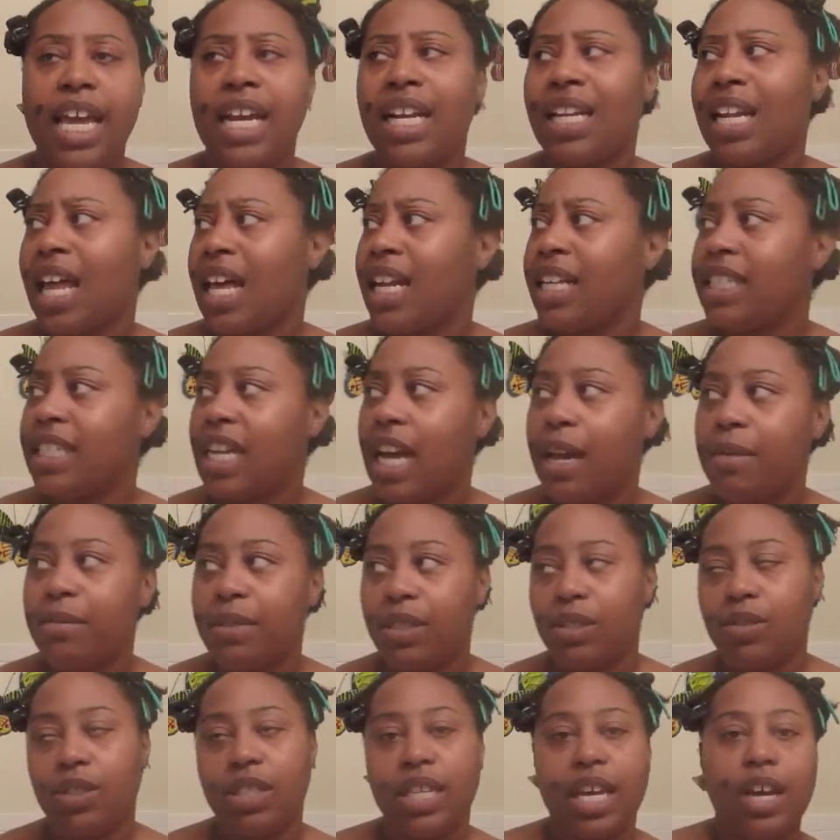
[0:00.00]
and a lot of
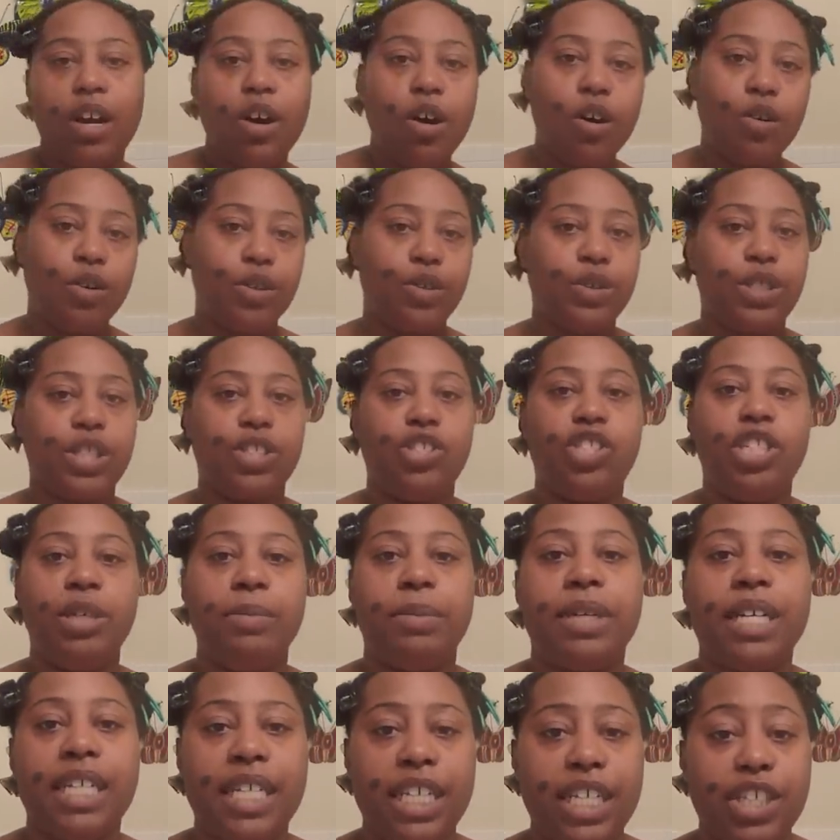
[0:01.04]
times they'll say, oh, use a
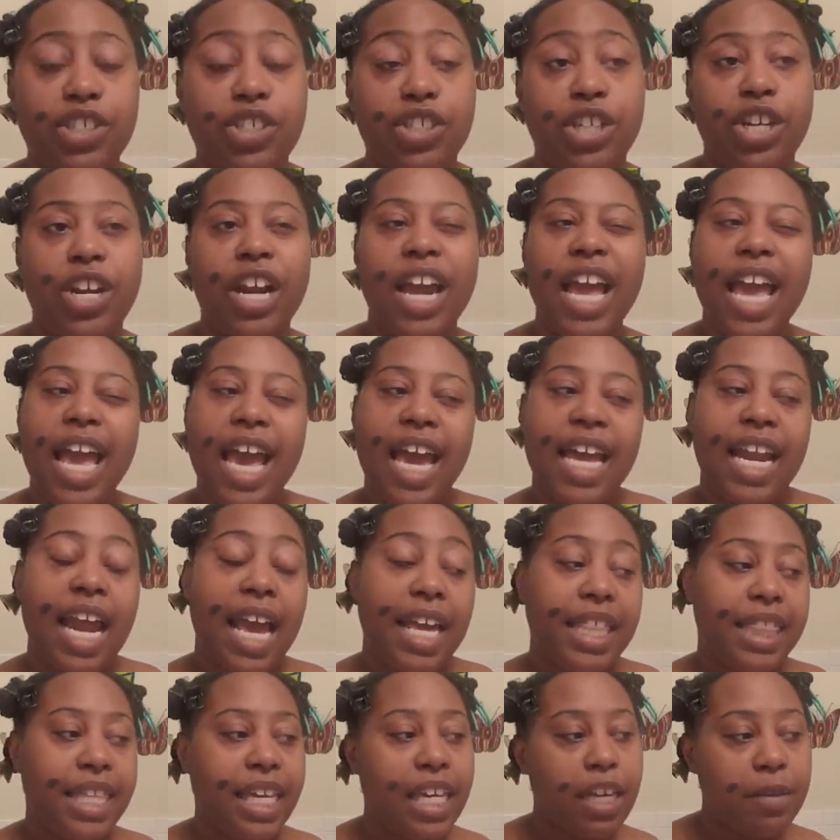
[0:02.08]
cheap conditioner. And
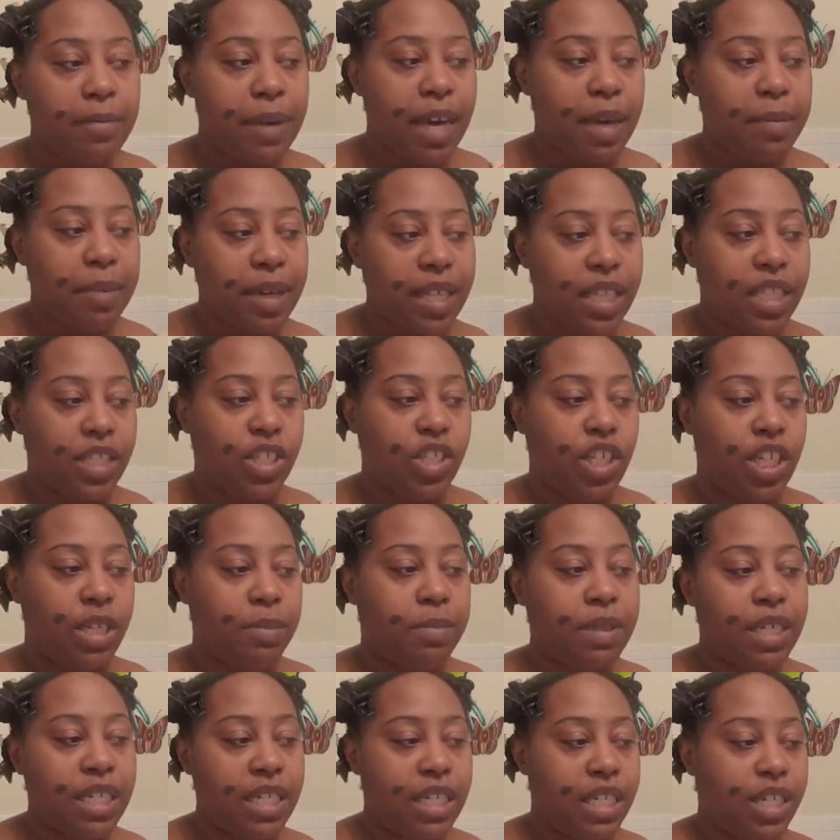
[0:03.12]
I think maybe the
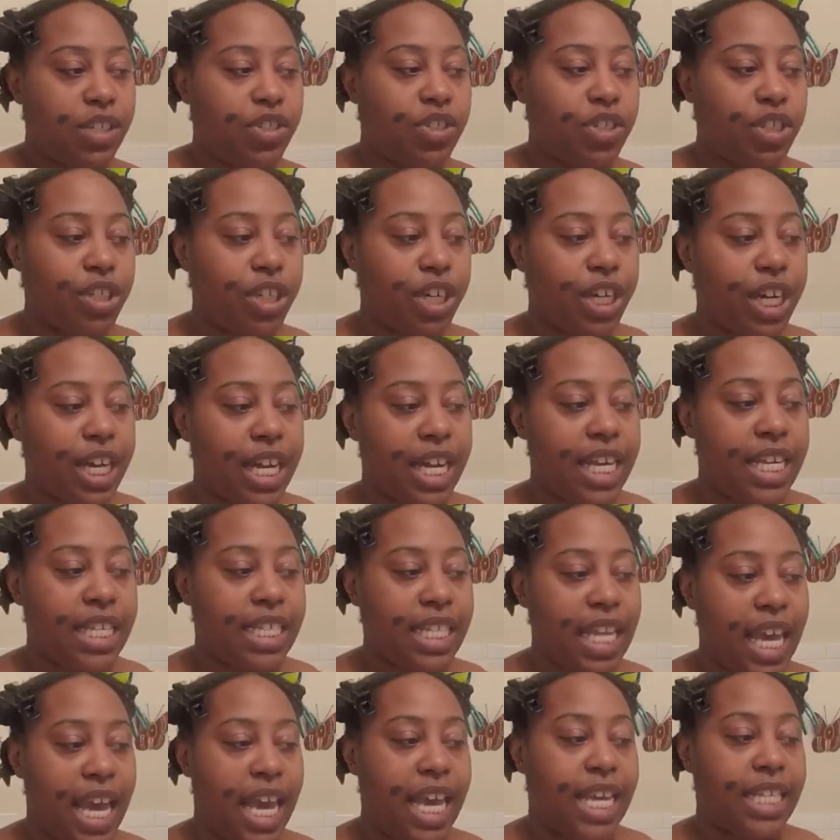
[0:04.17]
cheap conditioner
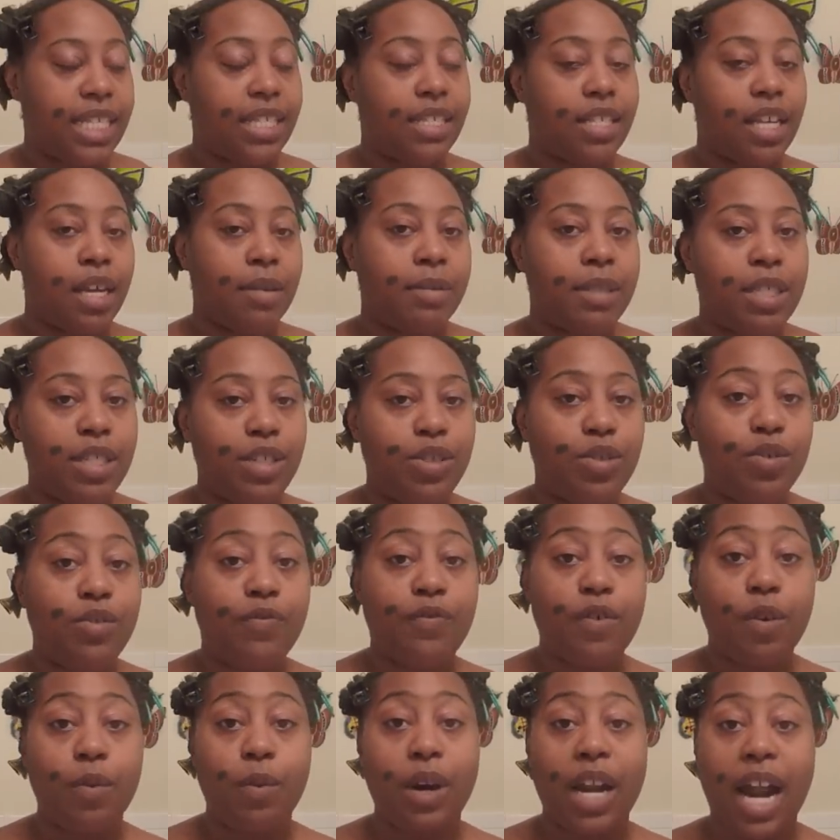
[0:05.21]
is a
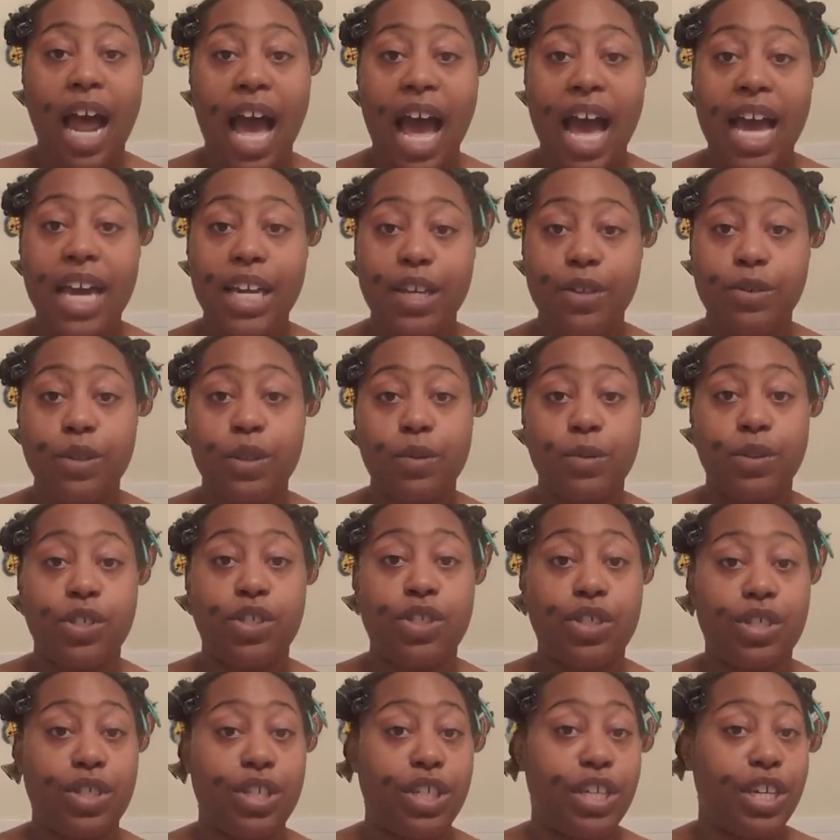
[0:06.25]
substitute for what I use,
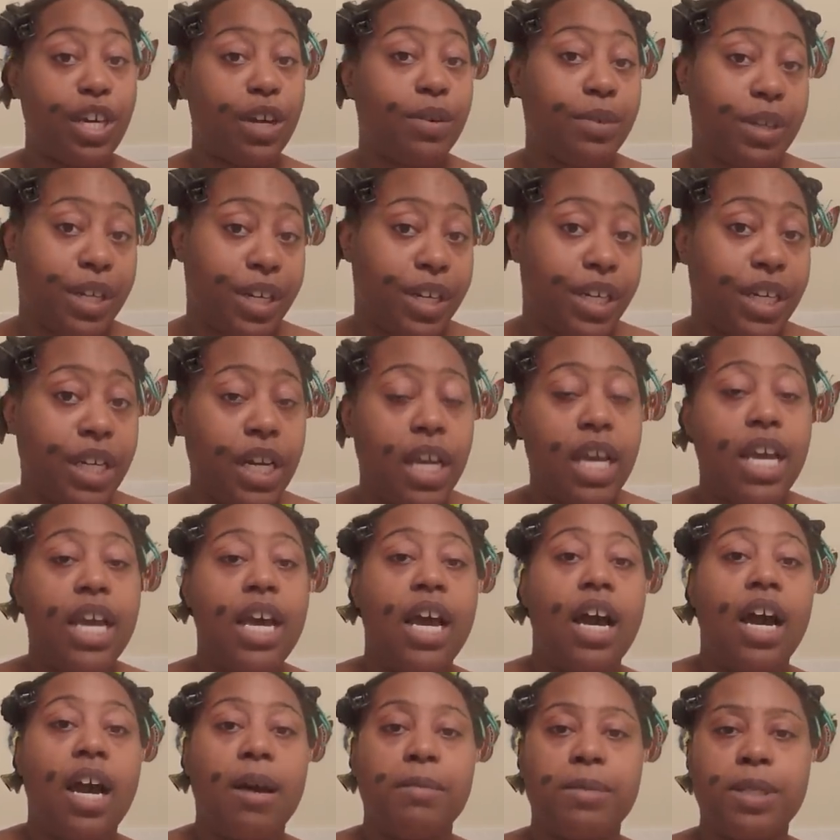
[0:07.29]
which is the yogurt.
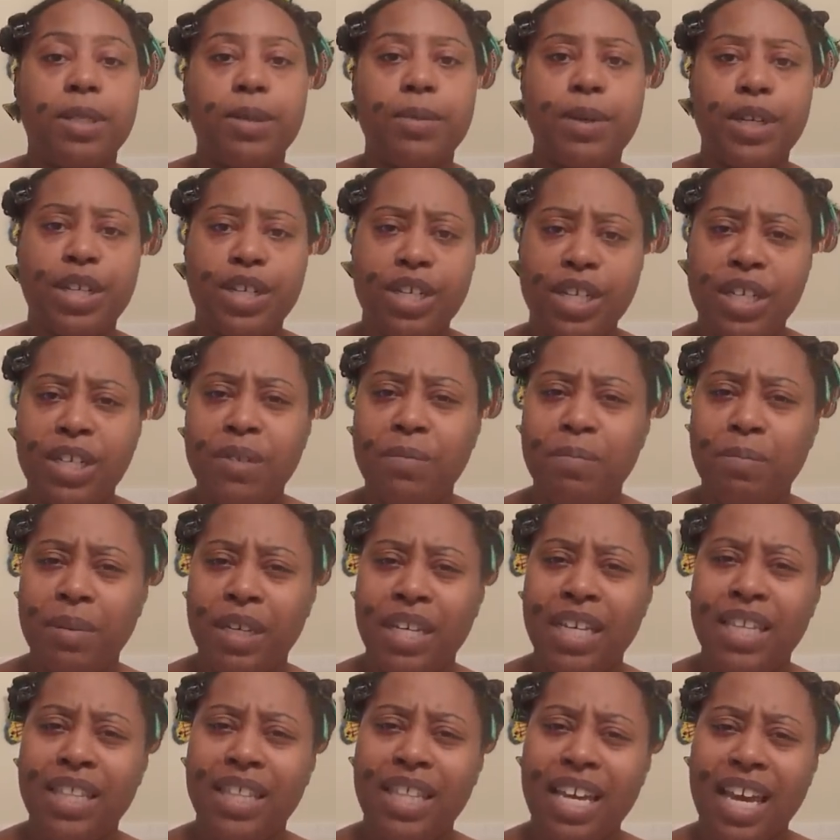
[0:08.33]
So it could
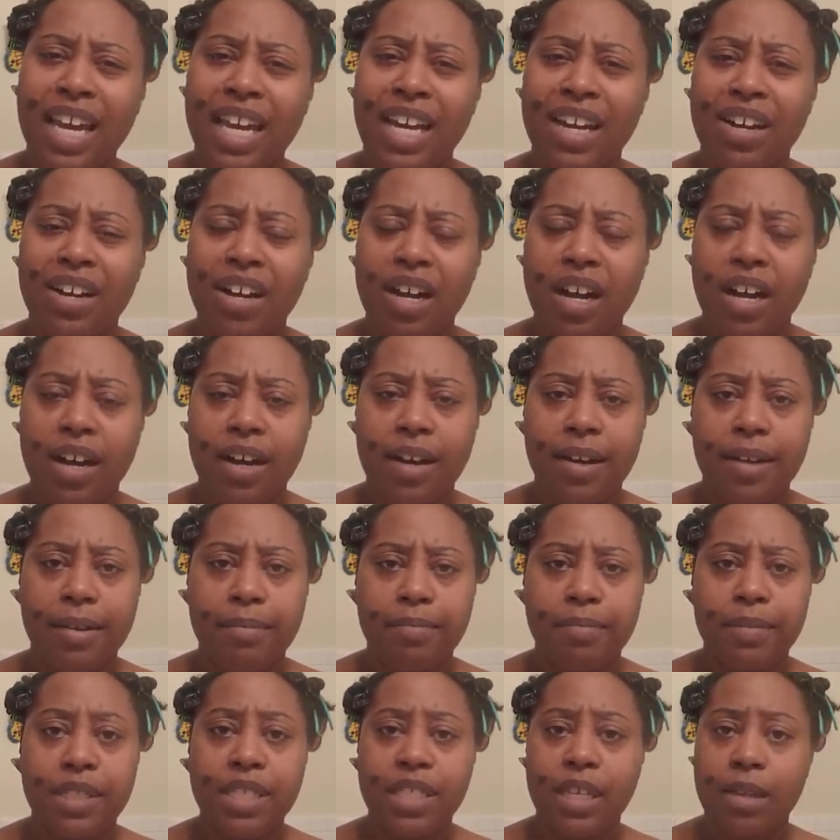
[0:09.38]
be their
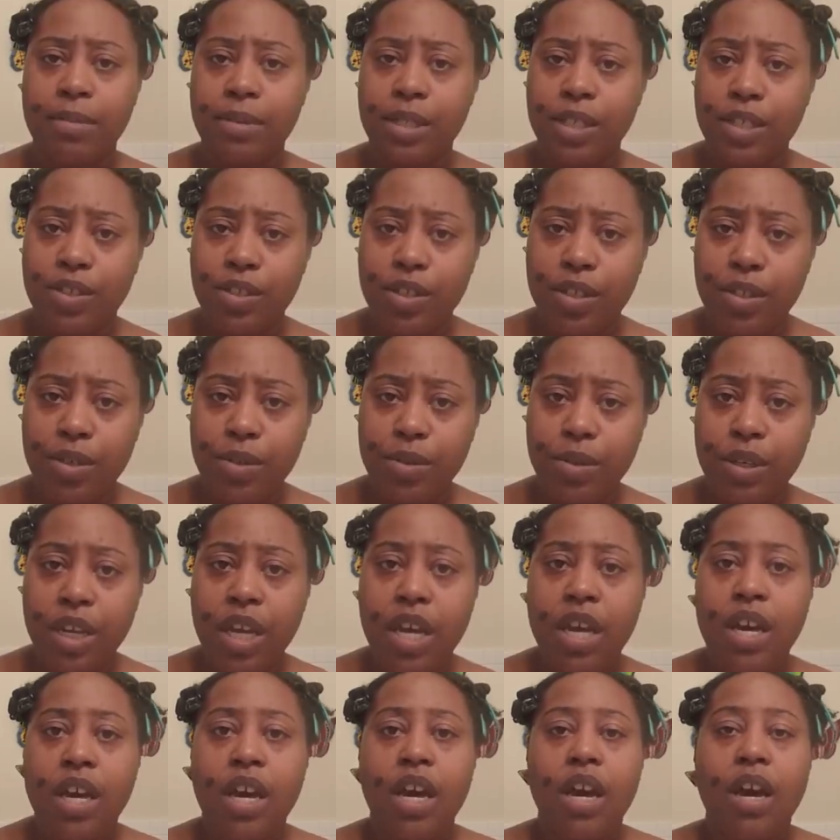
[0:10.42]
substitute,
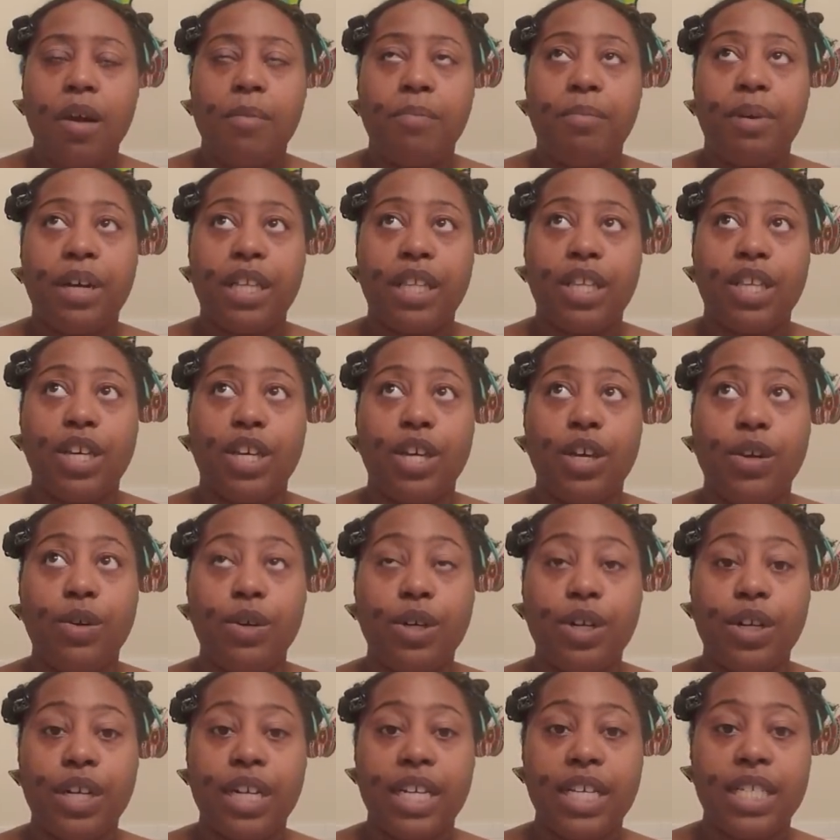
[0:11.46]
but the
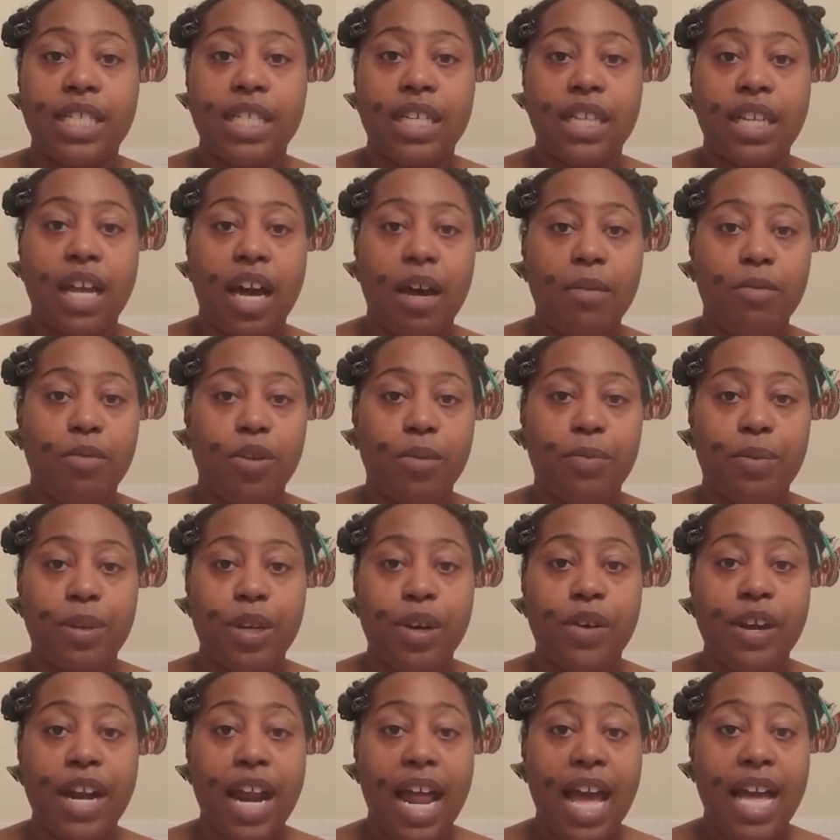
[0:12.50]
yogurt is a lot more
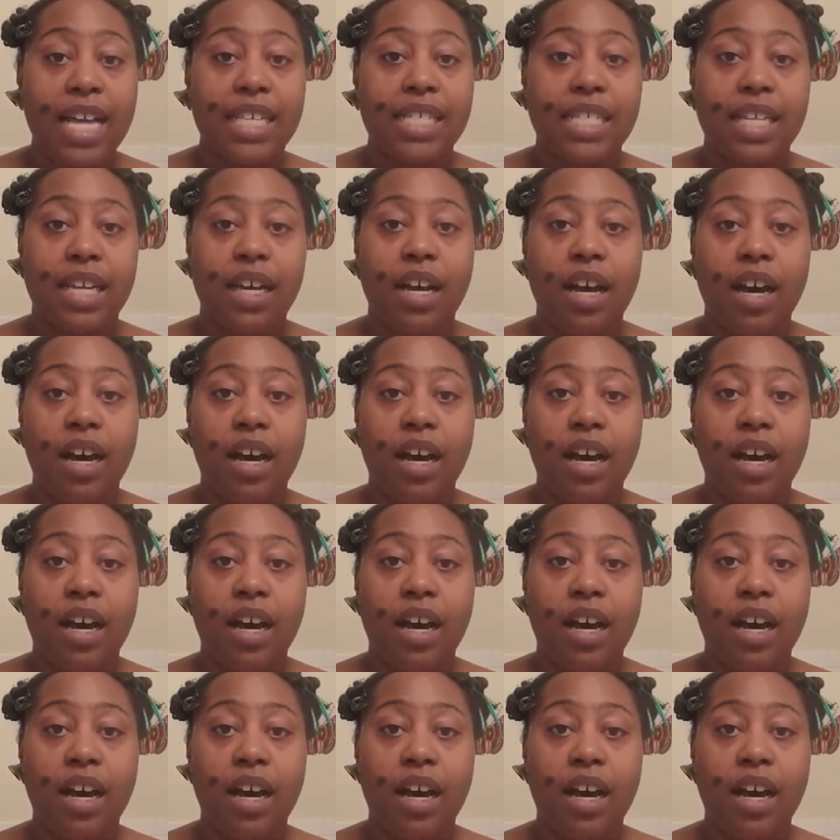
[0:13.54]
pure. It has